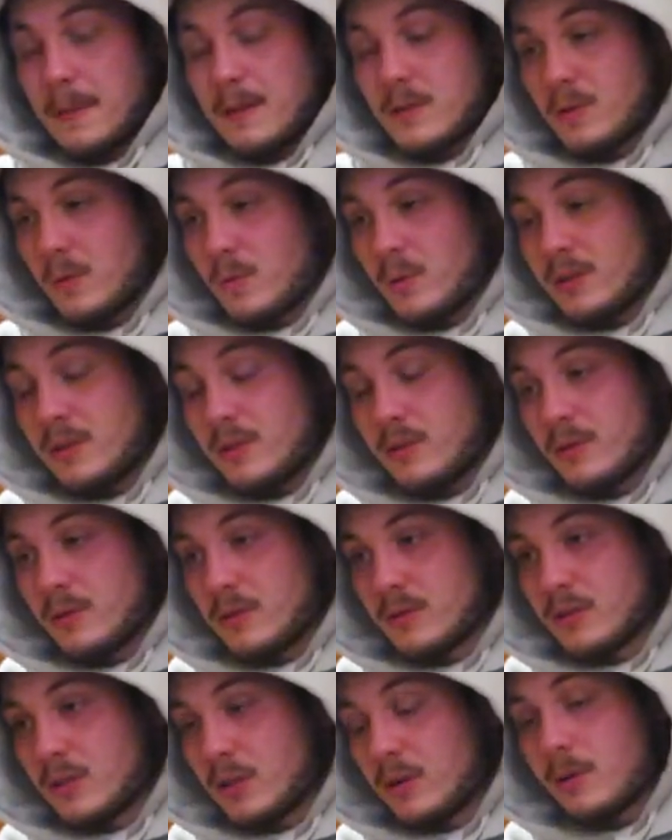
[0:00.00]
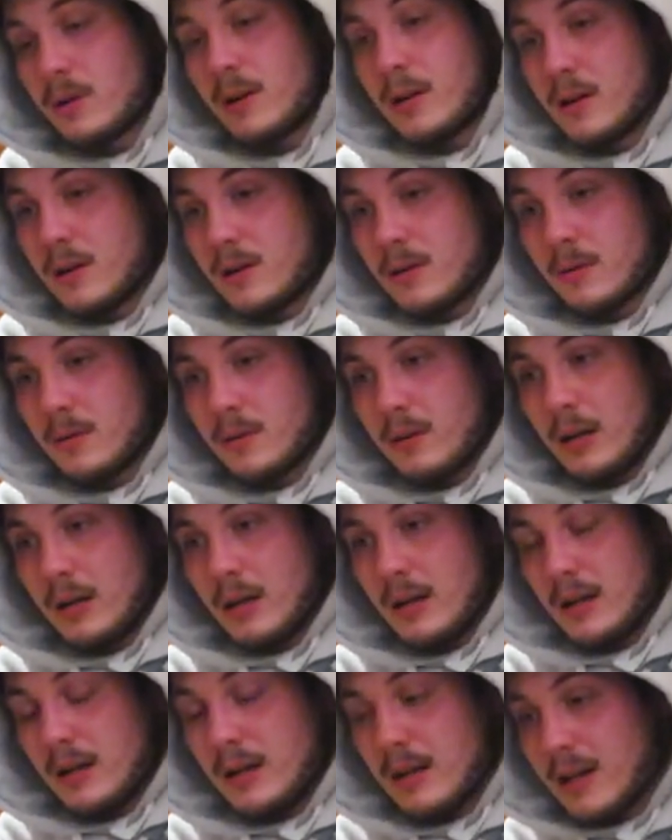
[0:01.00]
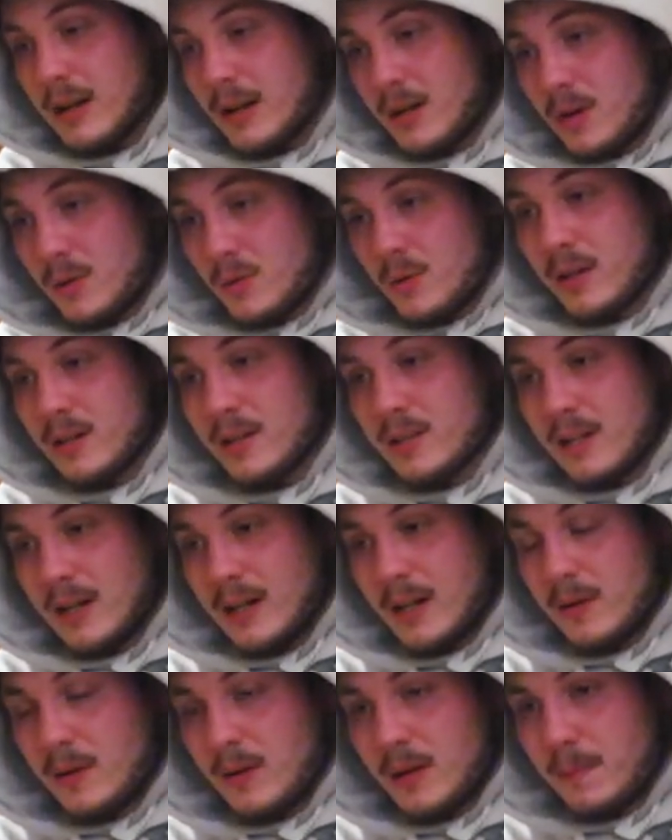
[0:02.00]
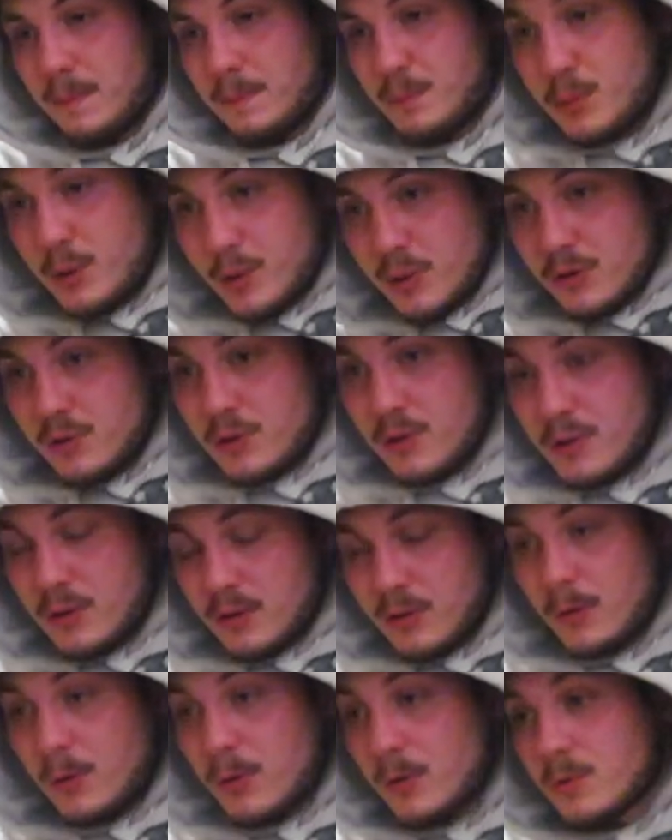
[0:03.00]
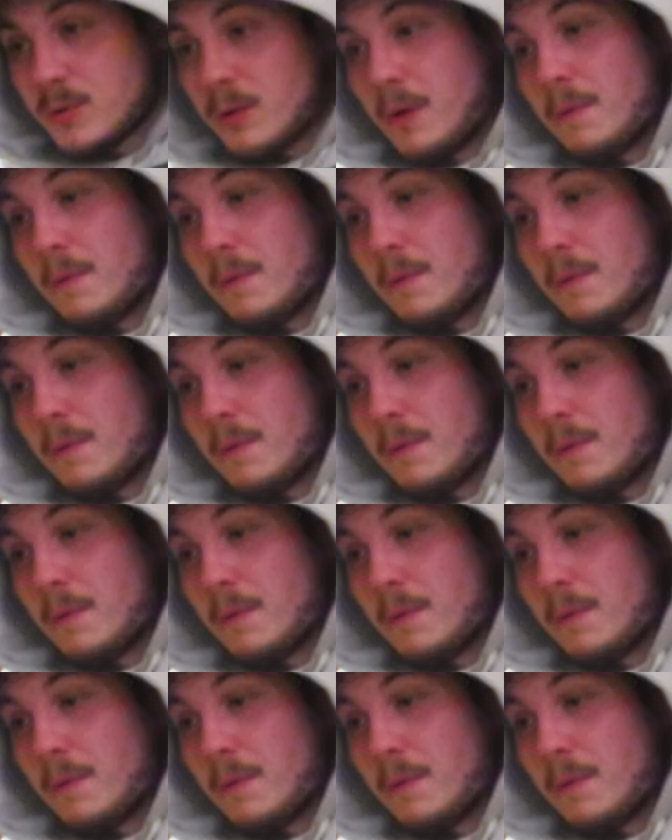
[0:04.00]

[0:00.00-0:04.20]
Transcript: So when you're totally alone and no one is here and pushing you to do